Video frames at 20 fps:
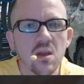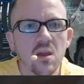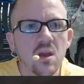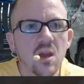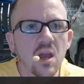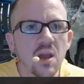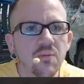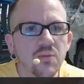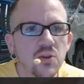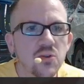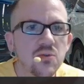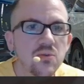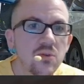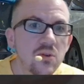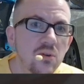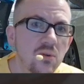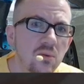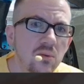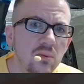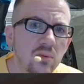If you
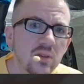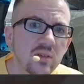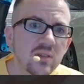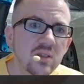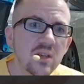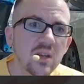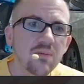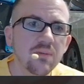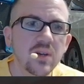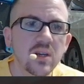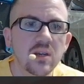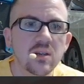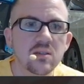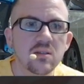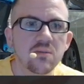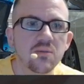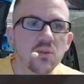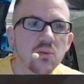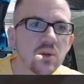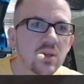knew the significance
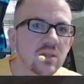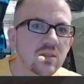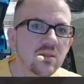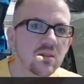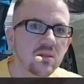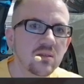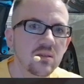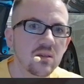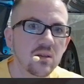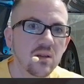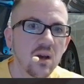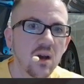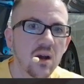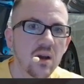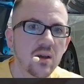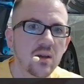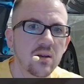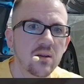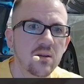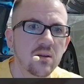of 3, 6, and
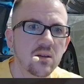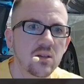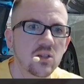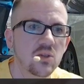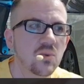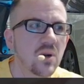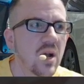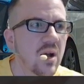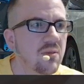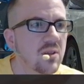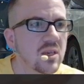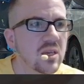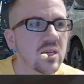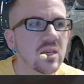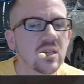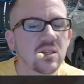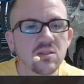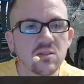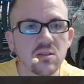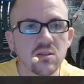9, you would have the
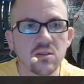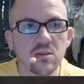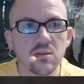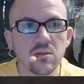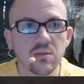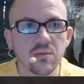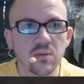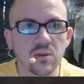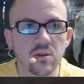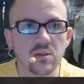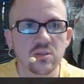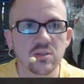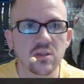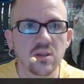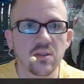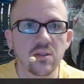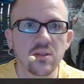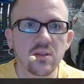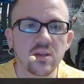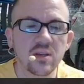keys to the universe.
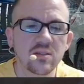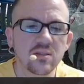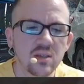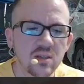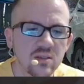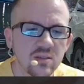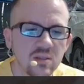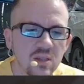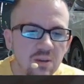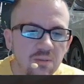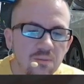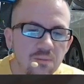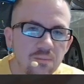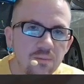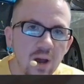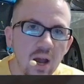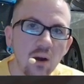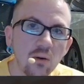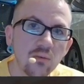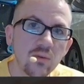This is the
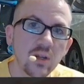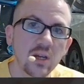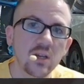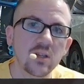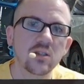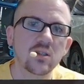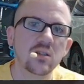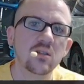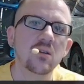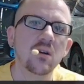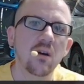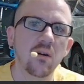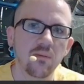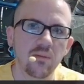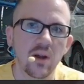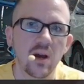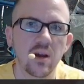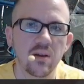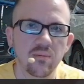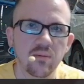foundation of
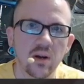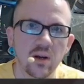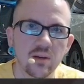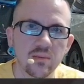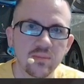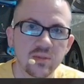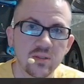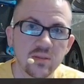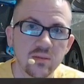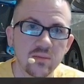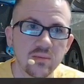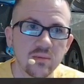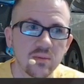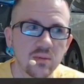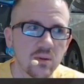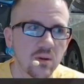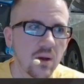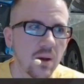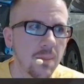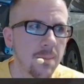9vibes,
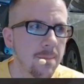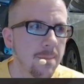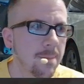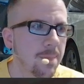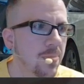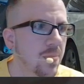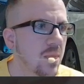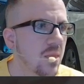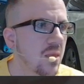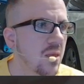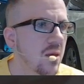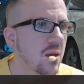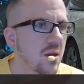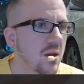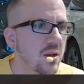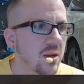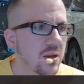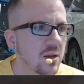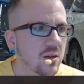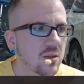okay?
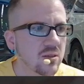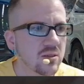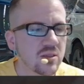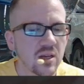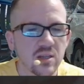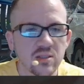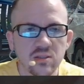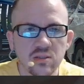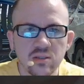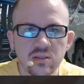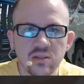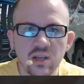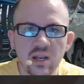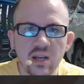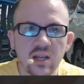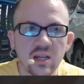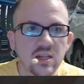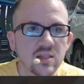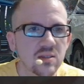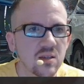Nikola Tesla said
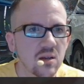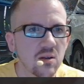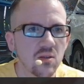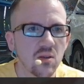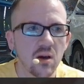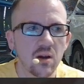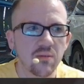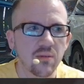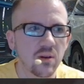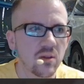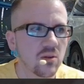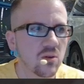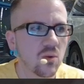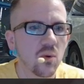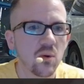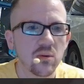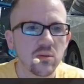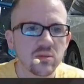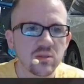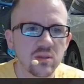it. He said a lot of other
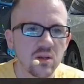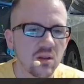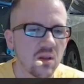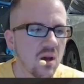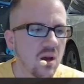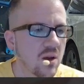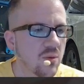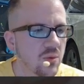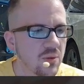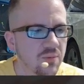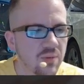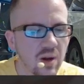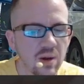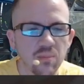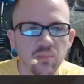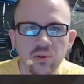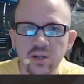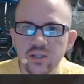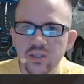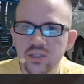quotes that align with
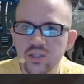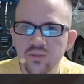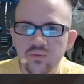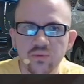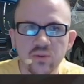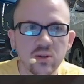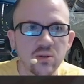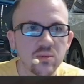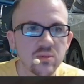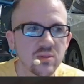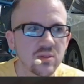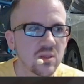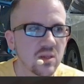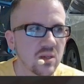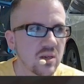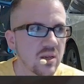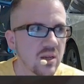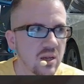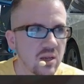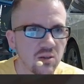vibration, frequency,
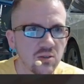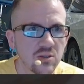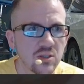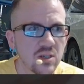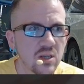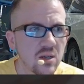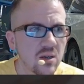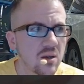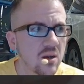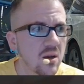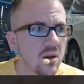and energy.